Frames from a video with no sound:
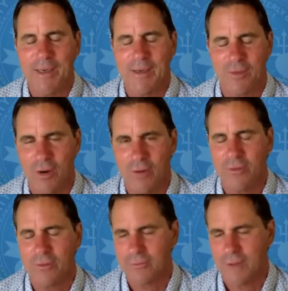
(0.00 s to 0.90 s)
hard to
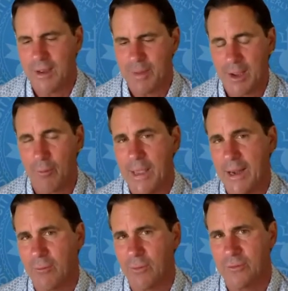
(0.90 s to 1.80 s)
describe how bad
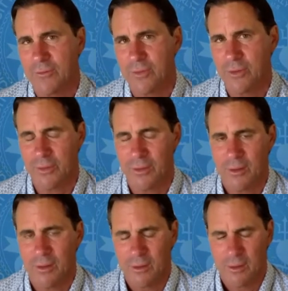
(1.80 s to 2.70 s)
it was this year, that
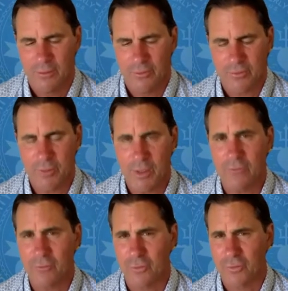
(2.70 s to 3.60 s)
the smells
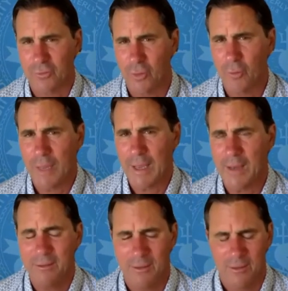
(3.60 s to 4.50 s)
were so
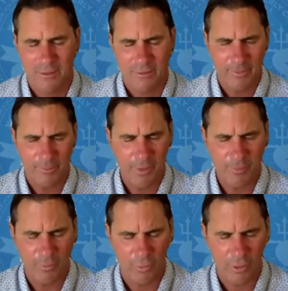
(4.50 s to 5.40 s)
bad that
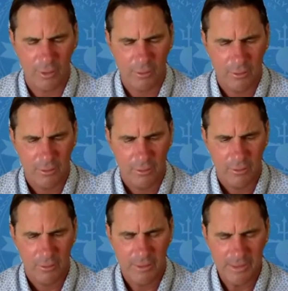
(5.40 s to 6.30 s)
people were
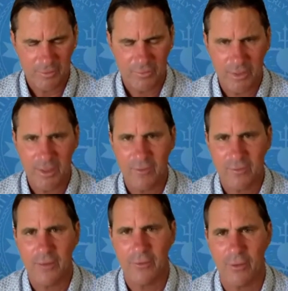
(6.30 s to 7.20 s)
getting sick
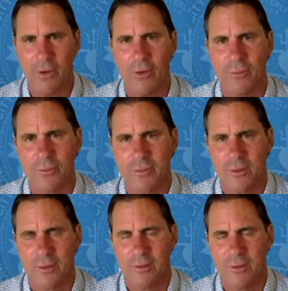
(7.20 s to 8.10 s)
inside their homes,
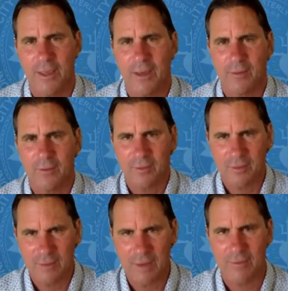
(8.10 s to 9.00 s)
like in
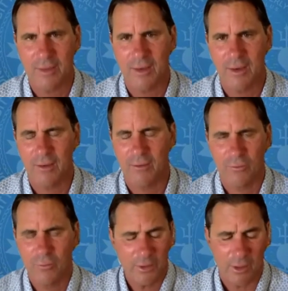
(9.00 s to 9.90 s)
South San Diego. It's
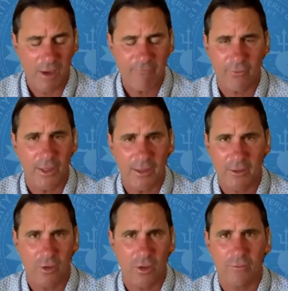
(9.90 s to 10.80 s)
really awful. I get
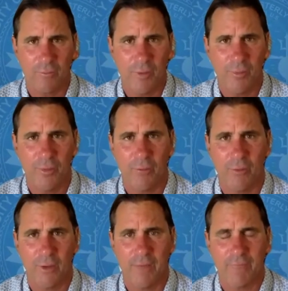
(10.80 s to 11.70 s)
calls from people
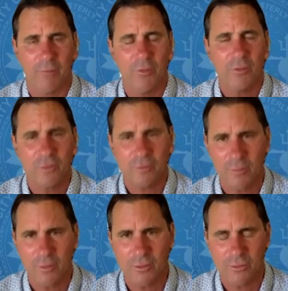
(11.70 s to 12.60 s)
that have immune system
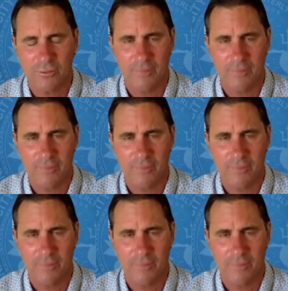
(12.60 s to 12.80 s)
issues.